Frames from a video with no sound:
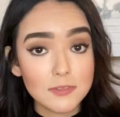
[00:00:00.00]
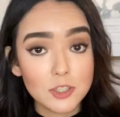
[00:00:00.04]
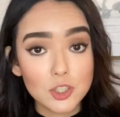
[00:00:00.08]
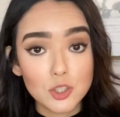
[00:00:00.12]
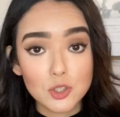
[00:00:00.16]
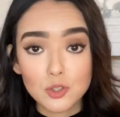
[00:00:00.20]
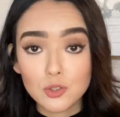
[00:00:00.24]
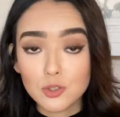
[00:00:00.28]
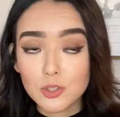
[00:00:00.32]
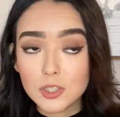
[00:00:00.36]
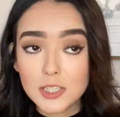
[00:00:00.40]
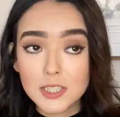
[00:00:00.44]

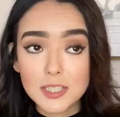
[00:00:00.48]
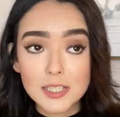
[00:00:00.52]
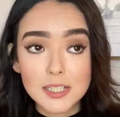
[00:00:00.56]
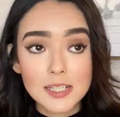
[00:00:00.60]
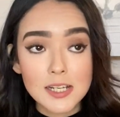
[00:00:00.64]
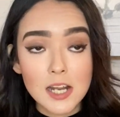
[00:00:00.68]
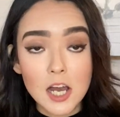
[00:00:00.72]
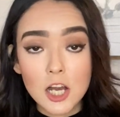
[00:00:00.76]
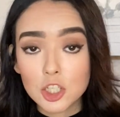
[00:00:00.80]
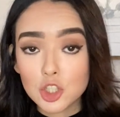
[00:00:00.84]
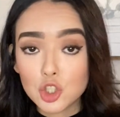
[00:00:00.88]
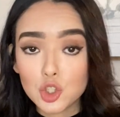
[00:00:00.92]
did
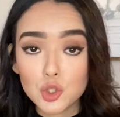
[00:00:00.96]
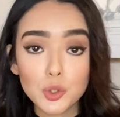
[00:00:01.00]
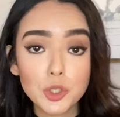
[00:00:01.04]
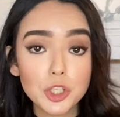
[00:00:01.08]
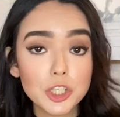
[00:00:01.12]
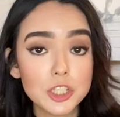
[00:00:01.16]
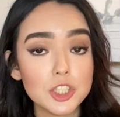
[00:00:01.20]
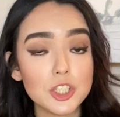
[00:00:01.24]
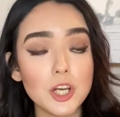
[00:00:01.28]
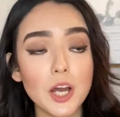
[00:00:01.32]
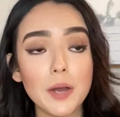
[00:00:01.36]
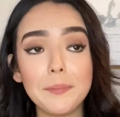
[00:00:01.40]
not do a
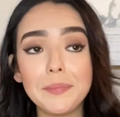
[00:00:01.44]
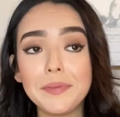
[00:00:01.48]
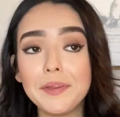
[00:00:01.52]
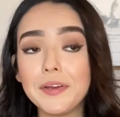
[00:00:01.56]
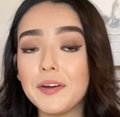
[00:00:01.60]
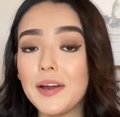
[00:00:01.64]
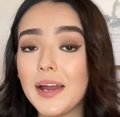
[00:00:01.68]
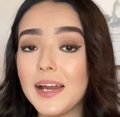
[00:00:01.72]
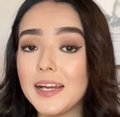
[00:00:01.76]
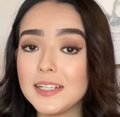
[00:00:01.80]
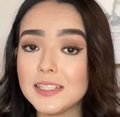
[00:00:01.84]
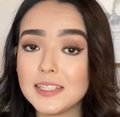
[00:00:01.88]
good job
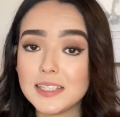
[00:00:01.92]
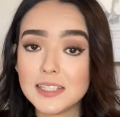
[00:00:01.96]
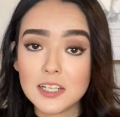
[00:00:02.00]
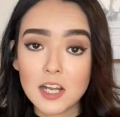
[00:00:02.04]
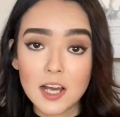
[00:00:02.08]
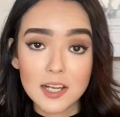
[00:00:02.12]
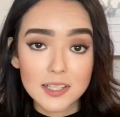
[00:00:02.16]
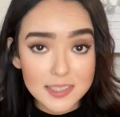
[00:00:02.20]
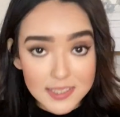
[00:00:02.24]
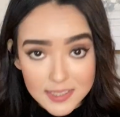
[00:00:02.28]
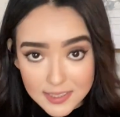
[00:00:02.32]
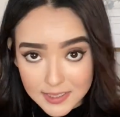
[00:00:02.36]
there. I did
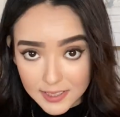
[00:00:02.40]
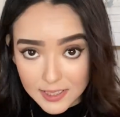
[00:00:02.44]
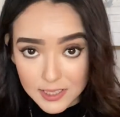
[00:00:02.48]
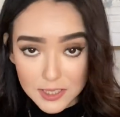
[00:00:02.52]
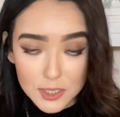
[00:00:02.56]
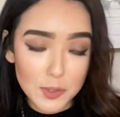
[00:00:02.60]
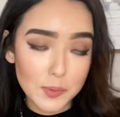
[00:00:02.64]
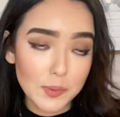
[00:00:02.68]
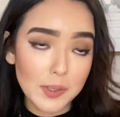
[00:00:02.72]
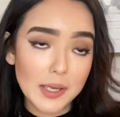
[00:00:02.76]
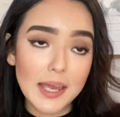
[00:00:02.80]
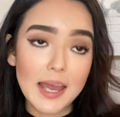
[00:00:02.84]
not stick
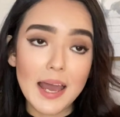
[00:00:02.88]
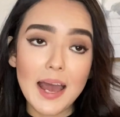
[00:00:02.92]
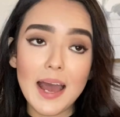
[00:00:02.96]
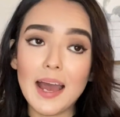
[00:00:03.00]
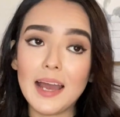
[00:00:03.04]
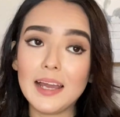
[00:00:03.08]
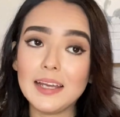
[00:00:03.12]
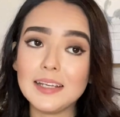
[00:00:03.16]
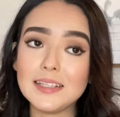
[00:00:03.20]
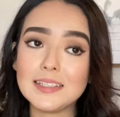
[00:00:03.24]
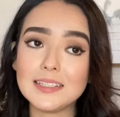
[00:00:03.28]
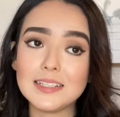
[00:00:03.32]
to it.
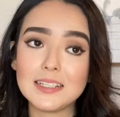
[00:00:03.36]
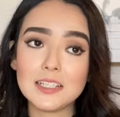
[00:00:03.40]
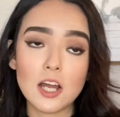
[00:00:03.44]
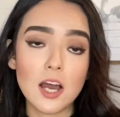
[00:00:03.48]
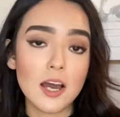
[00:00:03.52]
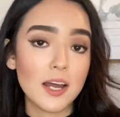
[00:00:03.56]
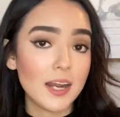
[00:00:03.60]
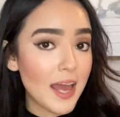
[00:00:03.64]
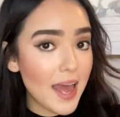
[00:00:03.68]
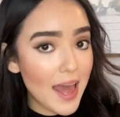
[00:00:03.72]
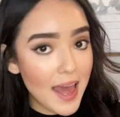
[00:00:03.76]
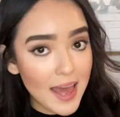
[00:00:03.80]
I did
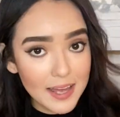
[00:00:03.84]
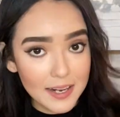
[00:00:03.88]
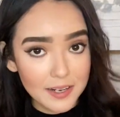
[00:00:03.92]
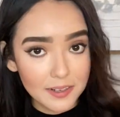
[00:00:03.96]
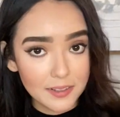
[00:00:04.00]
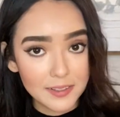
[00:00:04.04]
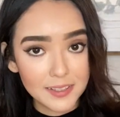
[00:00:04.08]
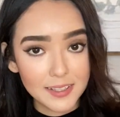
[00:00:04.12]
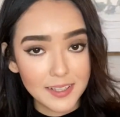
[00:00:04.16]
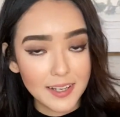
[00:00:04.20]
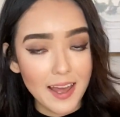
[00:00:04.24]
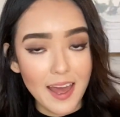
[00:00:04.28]
not add
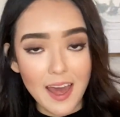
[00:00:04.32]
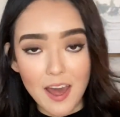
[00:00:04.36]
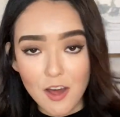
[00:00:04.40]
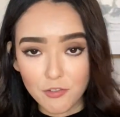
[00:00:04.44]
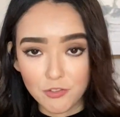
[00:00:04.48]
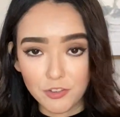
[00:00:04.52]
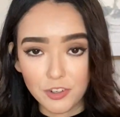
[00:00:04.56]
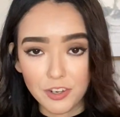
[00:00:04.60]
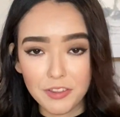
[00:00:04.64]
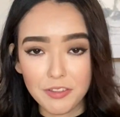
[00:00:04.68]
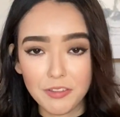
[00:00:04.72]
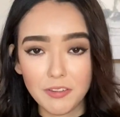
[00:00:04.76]

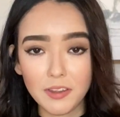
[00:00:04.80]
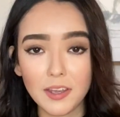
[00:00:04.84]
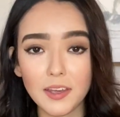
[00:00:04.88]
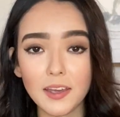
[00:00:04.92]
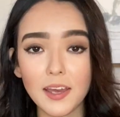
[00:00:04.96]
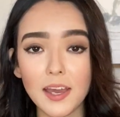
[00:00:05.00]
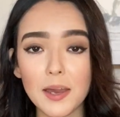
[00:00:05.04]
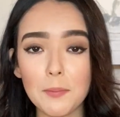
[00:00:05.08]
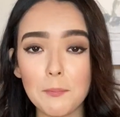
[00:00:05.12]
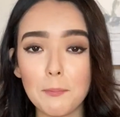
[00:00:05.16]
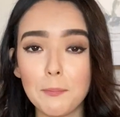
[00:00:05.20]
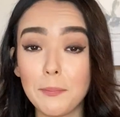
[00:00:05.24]

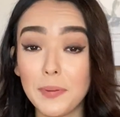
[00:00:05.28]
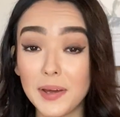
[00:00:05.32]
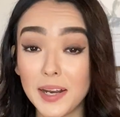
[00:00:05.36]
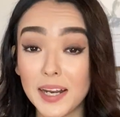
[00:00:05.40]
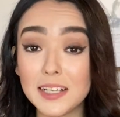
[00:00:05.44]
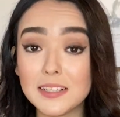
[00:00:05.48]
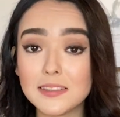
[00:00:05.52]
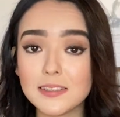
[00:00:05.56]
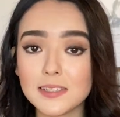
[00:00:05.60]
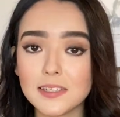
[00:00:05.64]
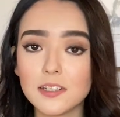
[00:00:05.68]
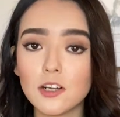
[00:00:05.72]
everything, but
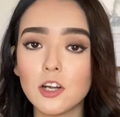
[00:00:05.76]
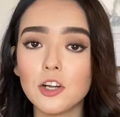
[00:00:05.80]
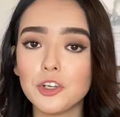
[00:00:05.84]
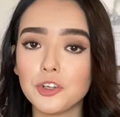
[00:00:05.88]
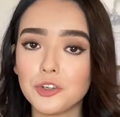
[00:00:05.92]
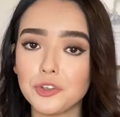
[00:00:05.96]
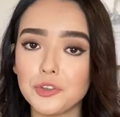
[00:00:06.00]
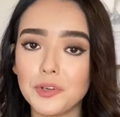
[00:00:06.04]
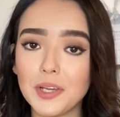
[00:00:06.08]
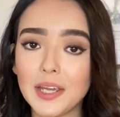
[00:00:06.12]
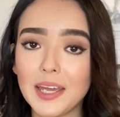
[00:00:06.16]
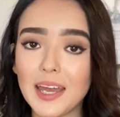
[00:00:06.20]
I did on
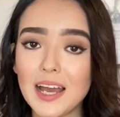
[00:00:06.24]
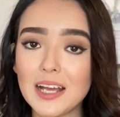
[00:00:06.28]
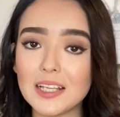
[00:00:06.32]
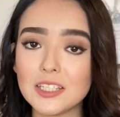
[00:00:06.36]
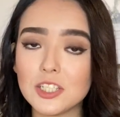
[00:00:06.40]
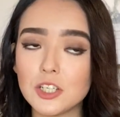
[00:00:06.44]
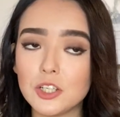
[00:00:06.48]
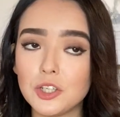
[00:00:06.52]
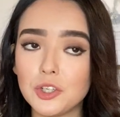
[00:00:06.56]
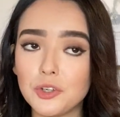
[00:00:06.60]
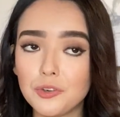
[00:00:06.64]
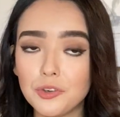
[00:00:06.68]
Notary
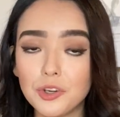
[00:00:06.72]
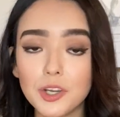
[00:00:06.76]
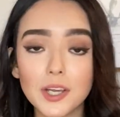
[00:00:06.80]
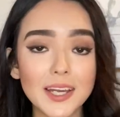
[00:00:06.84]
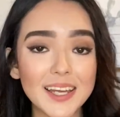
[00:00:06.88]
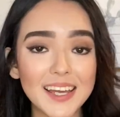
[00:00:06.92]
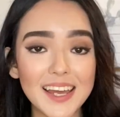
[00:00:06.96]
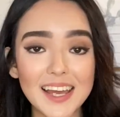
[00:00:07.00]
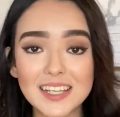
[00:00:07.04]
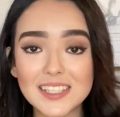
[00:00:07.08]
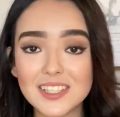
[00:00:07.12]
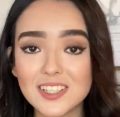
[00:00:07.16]
Gadget. Notary
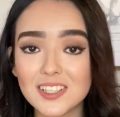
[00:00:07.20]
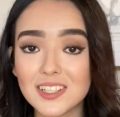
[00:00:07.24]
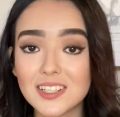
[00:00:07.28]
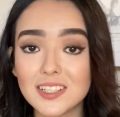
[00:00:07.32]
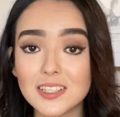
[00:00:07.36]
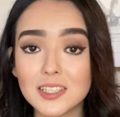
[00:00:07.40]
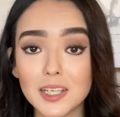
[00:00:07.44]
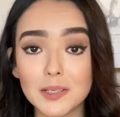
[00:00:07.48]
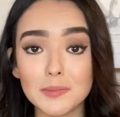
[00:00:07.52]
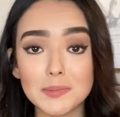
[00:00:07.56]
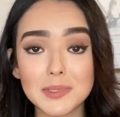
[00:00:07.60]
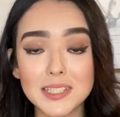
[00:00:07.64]
Gadget
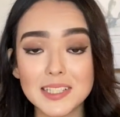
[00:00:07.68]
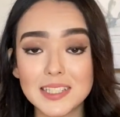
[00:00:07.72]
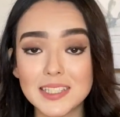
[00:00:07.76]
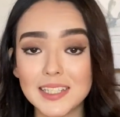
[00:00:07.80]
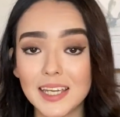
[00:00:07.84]
is up to